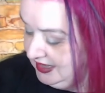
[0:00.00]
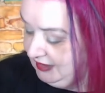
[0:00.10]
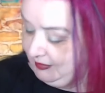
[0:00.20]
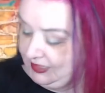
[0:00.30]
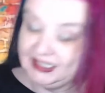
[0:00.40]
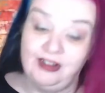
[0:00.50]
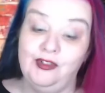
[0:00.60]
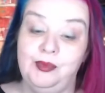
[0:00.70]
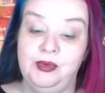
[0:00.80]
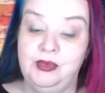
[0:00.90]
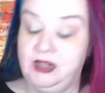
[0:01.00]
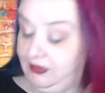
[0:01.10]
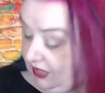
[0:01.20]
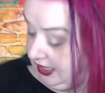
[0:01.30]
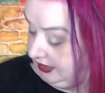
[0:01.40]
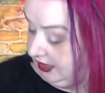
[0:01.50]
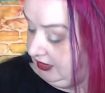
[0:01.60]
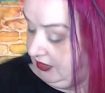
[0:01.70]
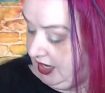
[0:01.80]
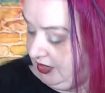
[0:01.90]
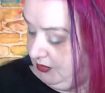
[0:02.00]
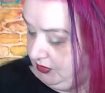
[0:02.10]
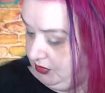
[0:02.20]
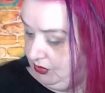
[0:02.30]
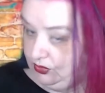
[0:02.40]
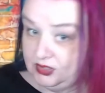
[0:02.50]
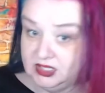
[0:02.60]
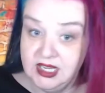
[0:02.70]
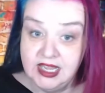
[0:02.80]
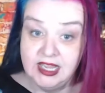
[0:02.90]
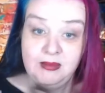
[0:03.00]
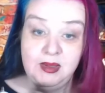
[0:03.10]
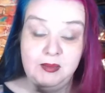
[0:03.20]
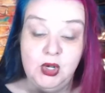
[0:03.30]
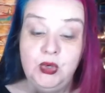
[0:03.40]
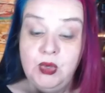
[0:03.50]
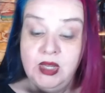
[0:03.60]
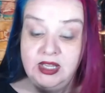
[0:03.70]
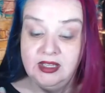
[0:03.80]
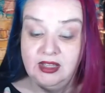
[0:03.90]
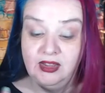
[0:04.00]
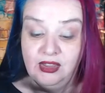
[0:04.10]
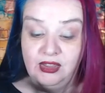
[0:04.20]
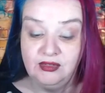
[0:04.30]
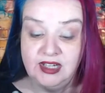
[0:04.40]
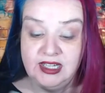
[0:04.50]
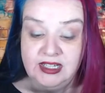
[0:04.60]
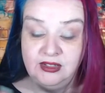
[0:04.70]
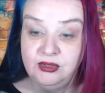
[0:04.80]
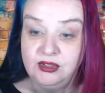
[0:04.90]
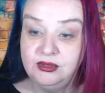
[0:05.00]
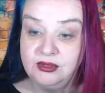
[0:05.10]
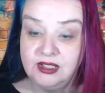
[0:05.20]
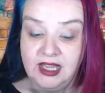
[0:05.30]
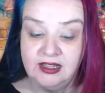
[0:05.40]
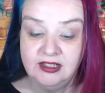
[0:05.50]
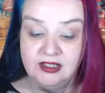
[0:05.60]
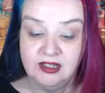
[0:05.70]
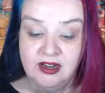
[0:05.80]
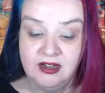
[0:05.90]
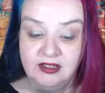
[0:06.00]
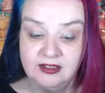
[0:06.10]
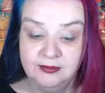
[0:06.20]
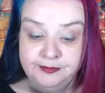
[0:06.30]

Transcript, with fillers: myself. But we'll give that a go. I will use my blue three needle tool to get a start.